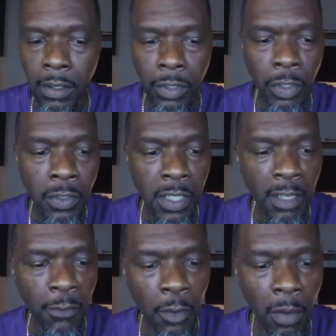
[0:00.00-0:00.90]
Usually
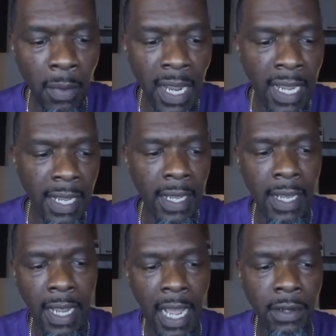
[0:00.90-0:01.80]
for my
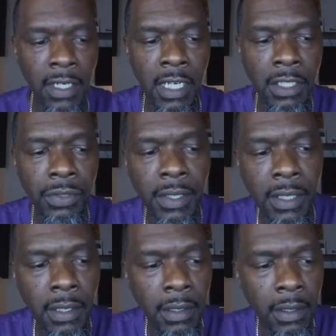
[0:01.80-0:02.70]

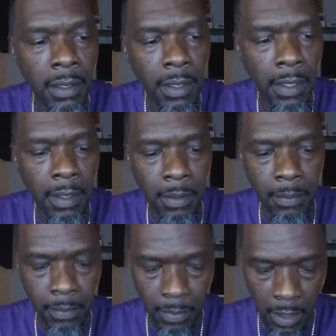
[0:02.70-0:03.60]
out-of-country
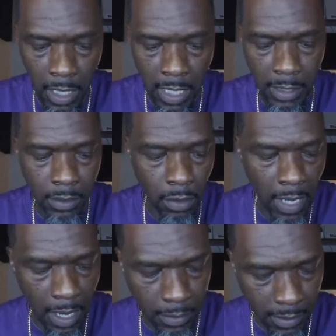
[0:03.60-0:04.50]
clients or
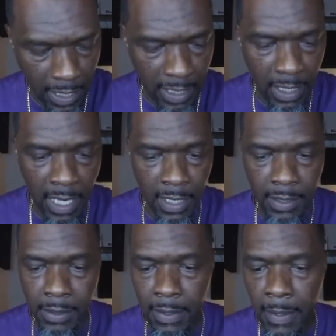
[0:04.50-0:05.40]
out-of-state
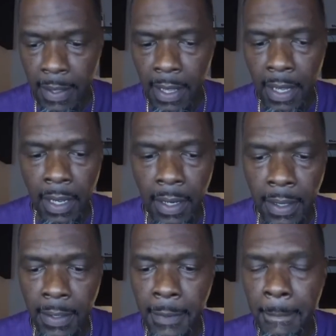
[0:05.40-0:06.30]
clients,
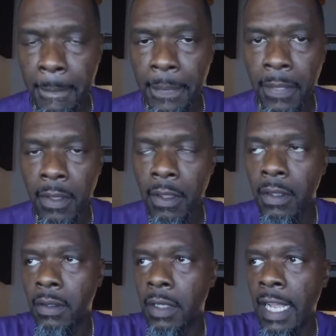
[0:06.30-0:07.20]
I
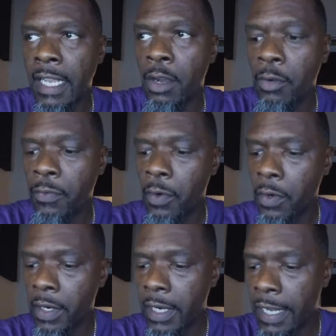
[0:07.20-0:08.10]
go
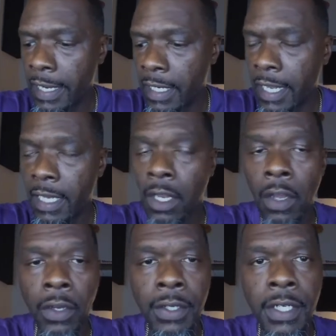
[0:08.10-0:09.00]
for a
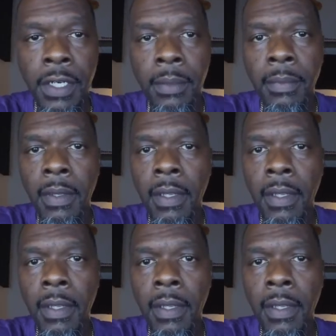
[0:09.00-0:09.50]
longer term,